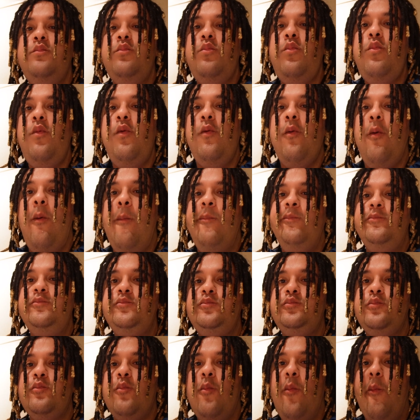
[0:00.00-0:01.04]
the others,
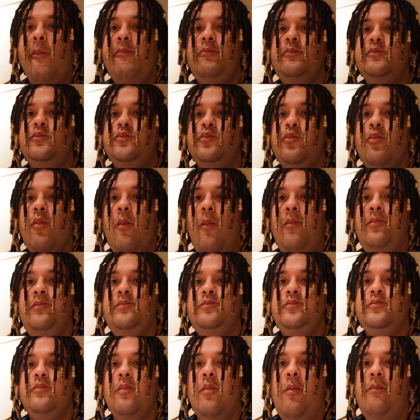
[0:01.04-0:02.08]
but it just
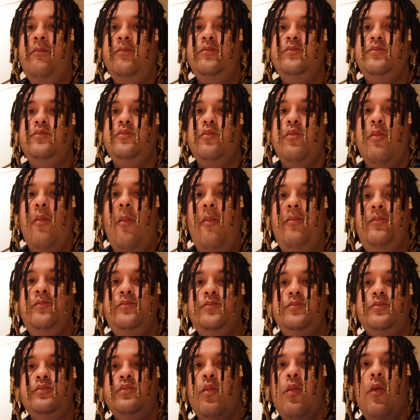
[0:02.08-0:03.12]
has that melting
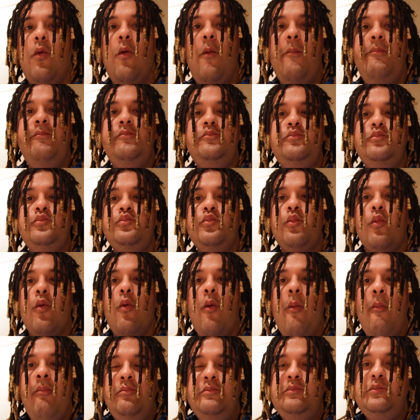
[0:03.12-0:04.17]
factor
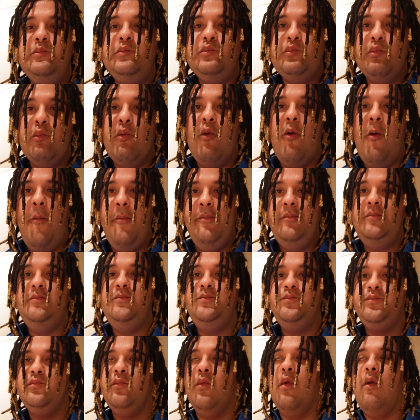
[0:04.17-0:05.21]
on your tongue.
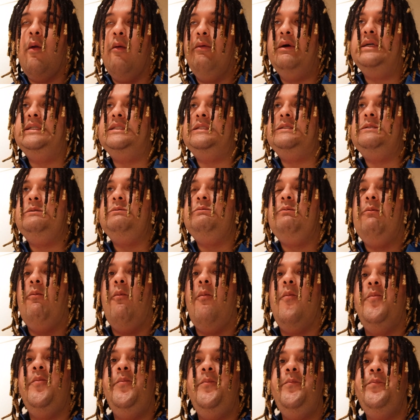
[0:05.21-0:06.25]
And again,
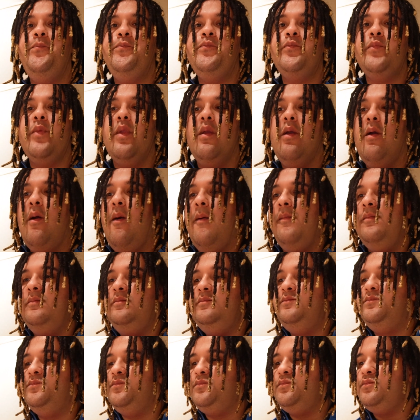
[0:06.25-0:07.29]
like I said just before,
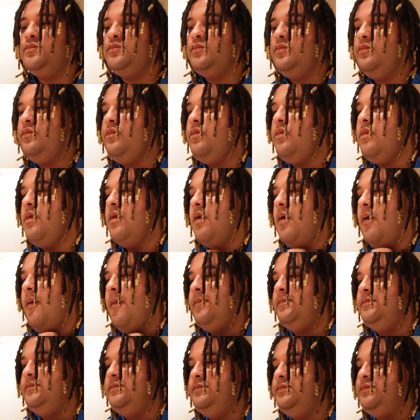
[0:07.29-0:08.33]
the taste
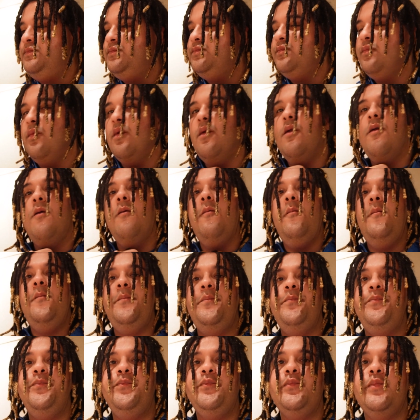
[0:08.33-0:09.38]
of
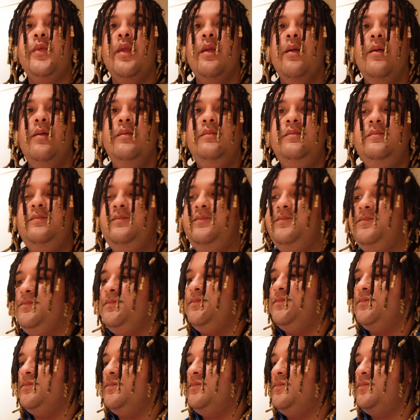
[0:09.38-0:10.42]
red
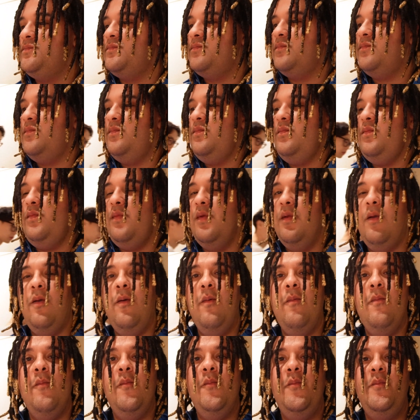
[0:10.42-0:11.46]
tuna in
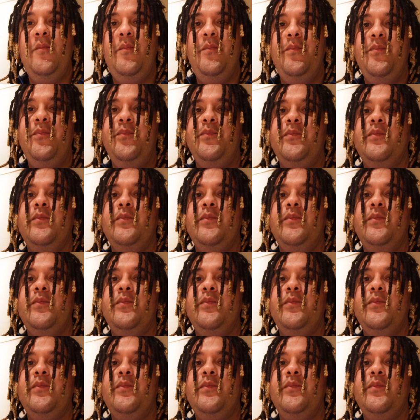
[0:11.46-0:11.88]
Japan is